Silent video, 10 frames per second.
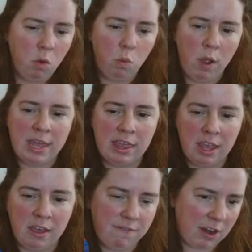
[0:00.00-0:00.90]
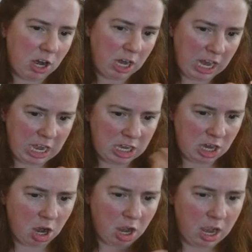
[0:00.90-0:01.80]
with a variegated
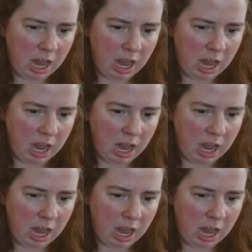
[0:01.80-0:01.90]
yarn.